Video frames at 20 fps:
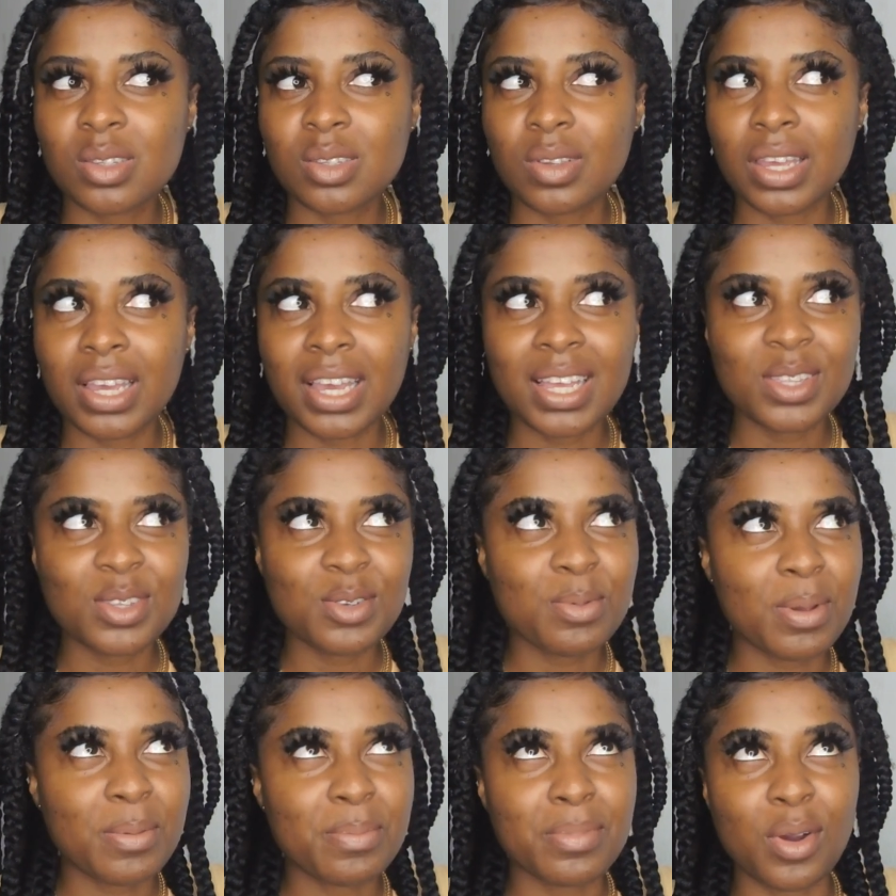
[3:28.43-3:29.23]
So I can't
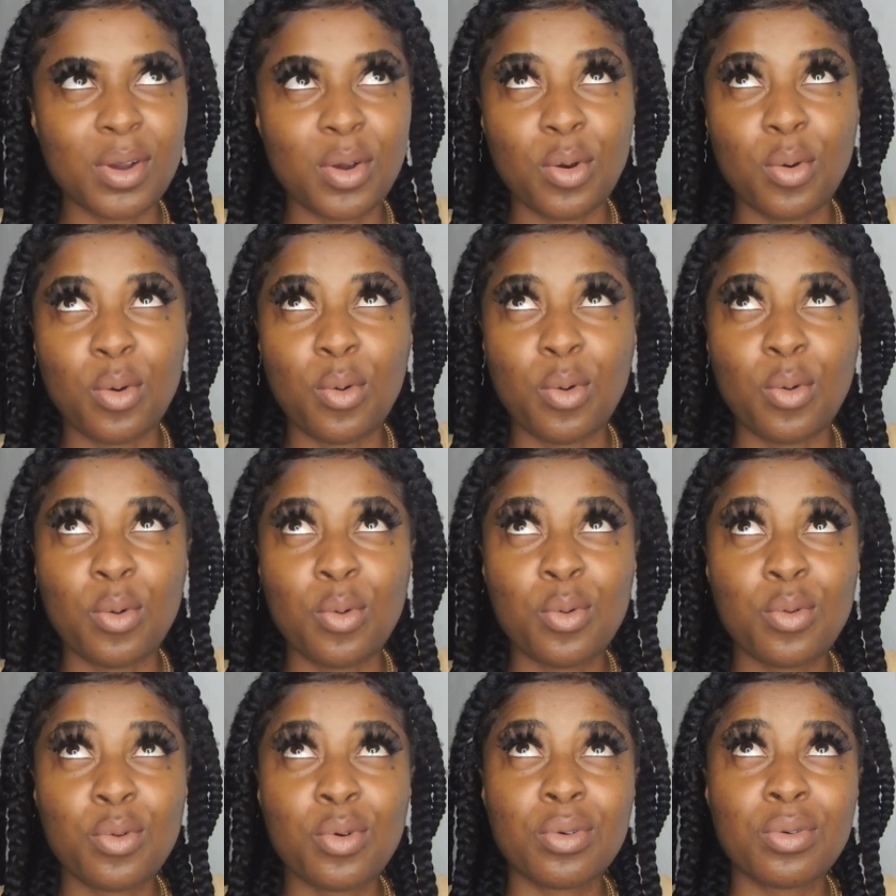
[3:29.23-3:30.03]
remember
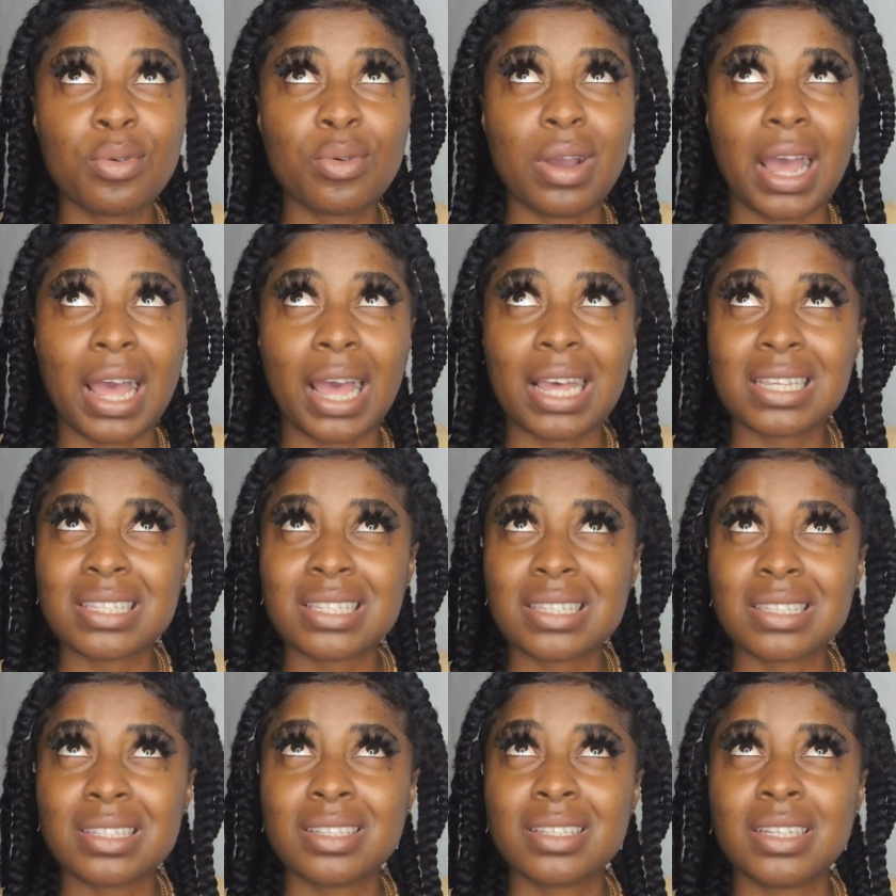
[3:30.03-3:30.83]
who
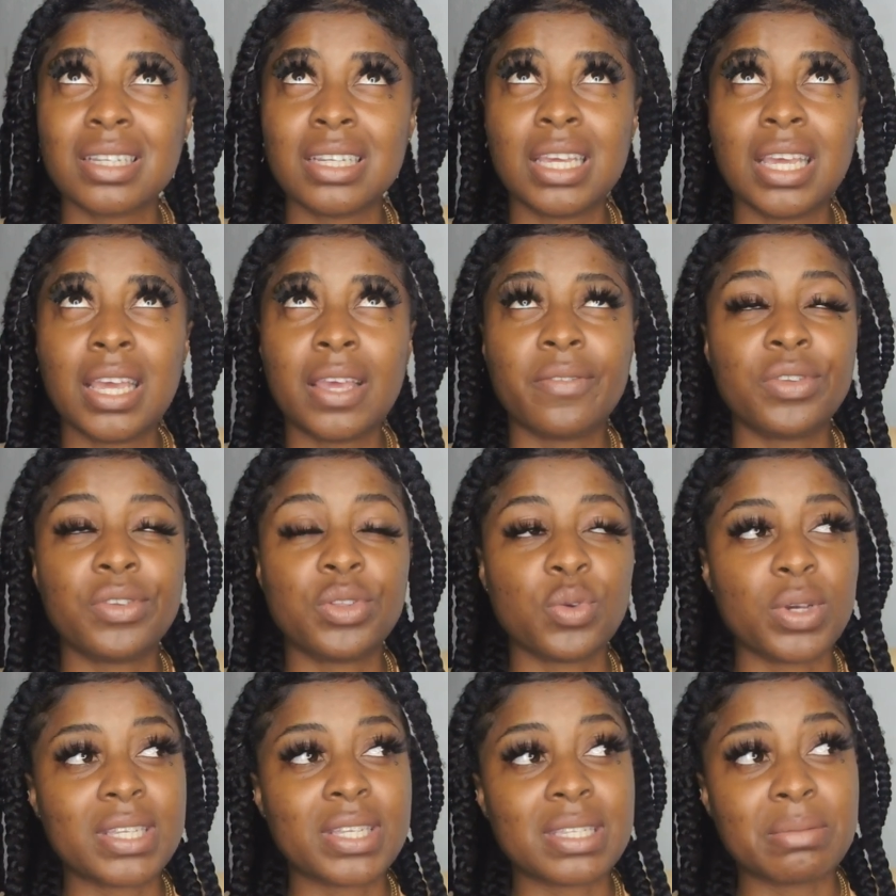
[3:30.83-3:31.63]
asked, if
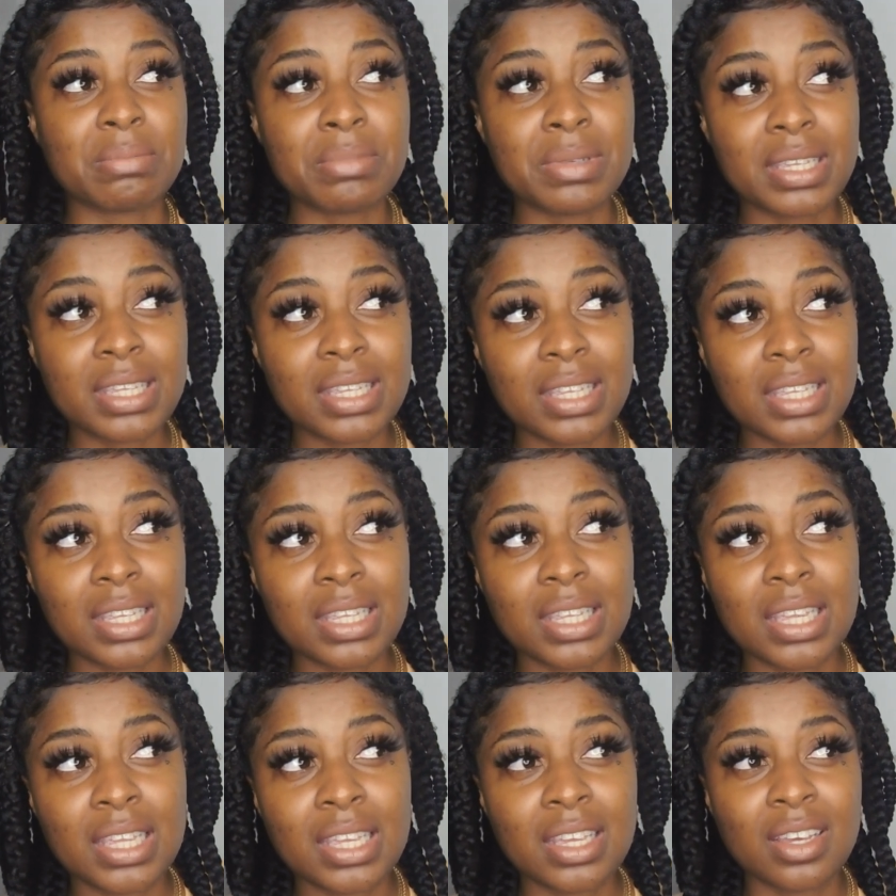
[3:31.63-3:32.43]
it was me,
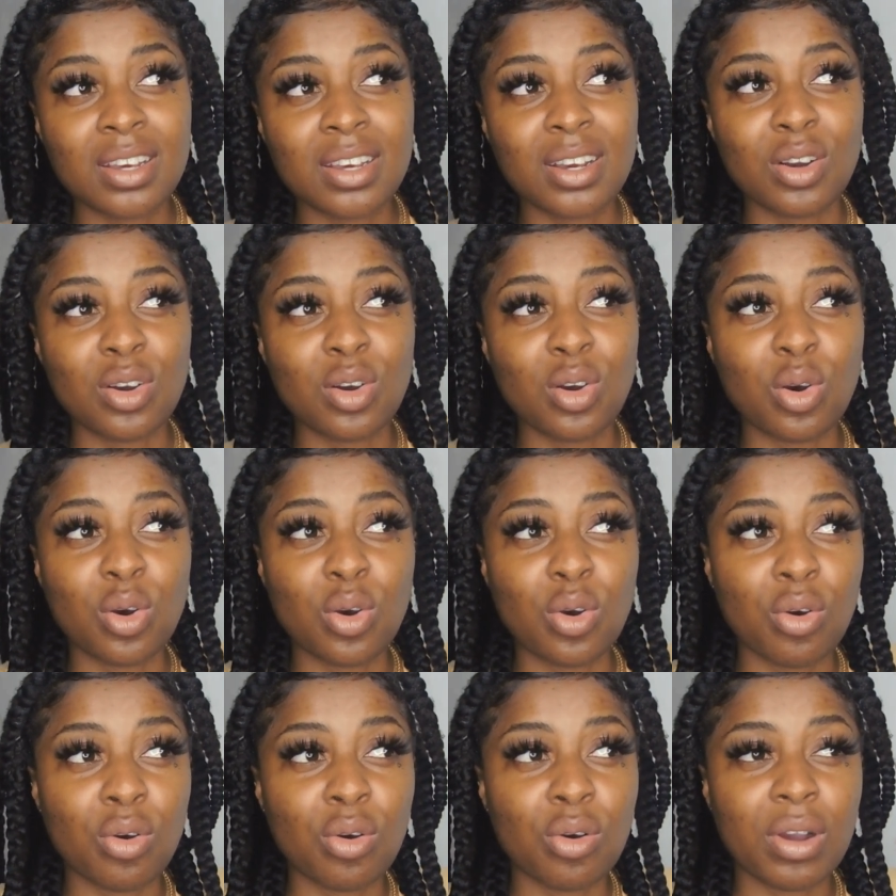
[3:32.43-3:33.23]

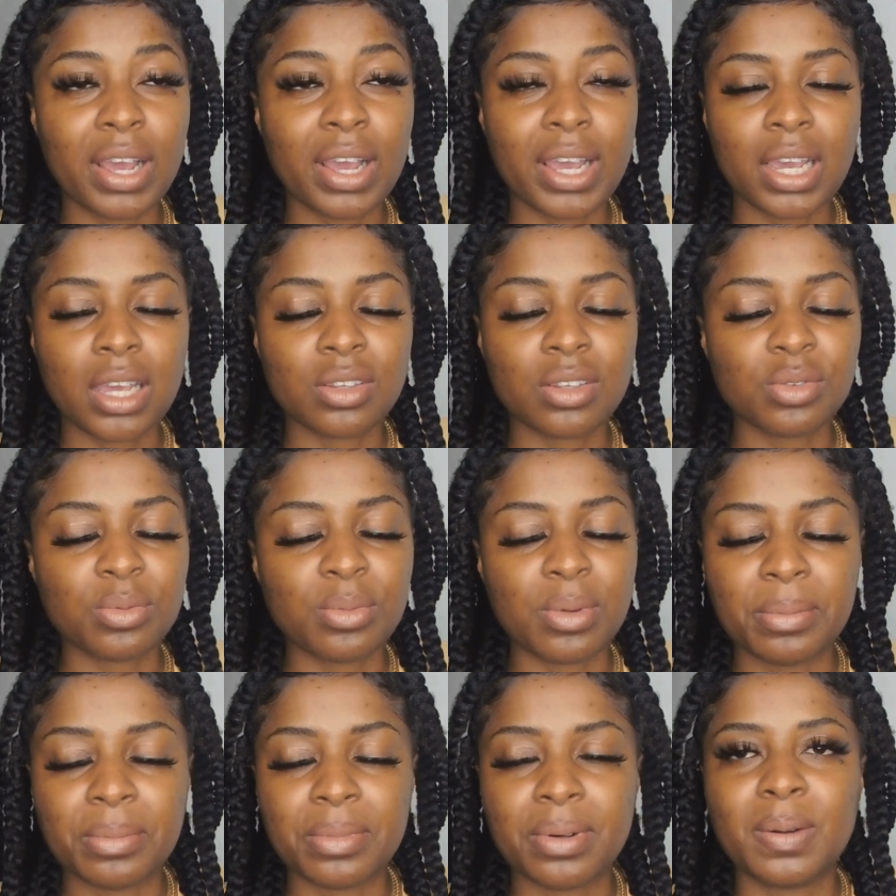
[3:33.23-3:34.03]
oh, I can't
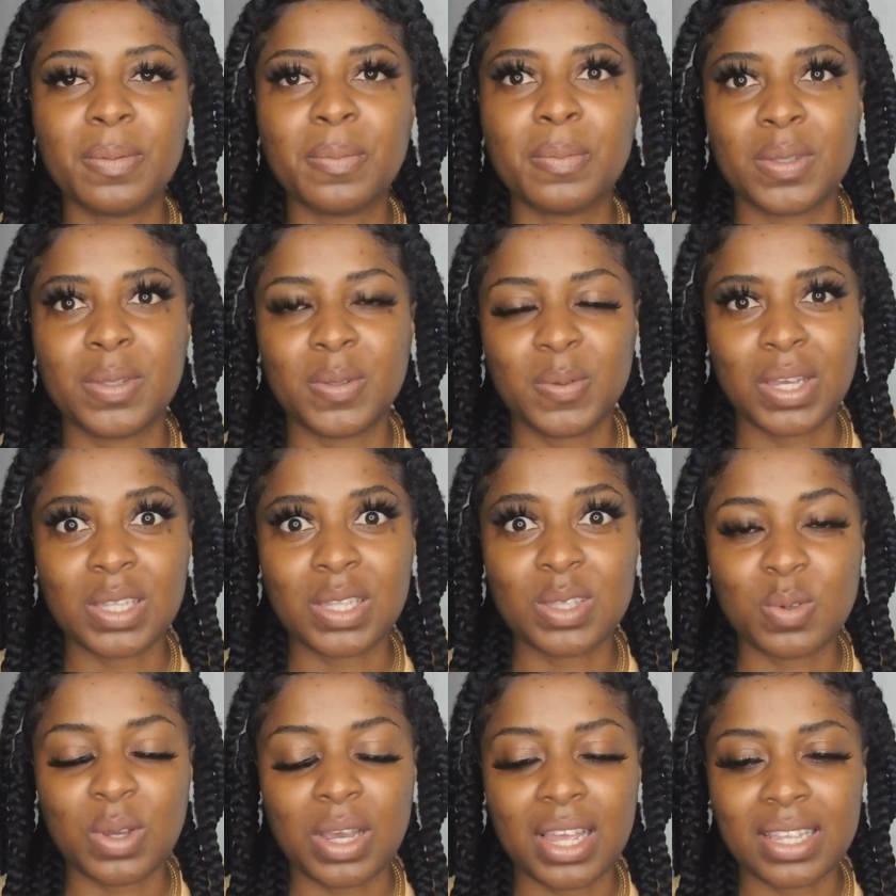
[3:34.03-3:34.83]
remember, but we
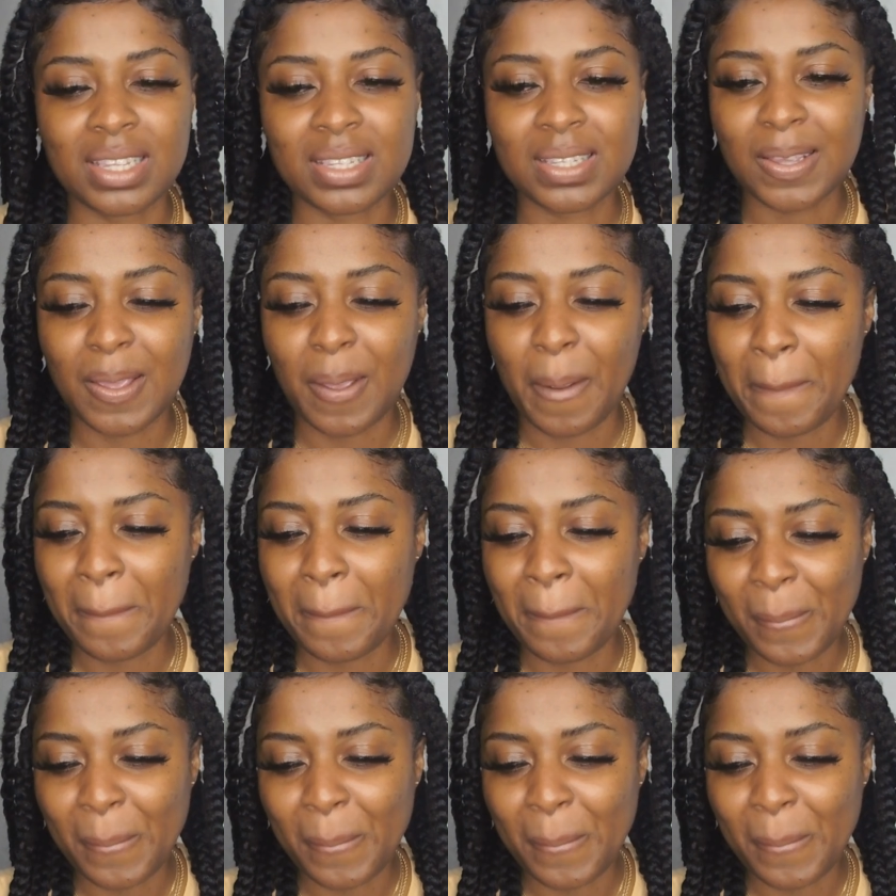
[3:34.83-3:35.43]
had to ask.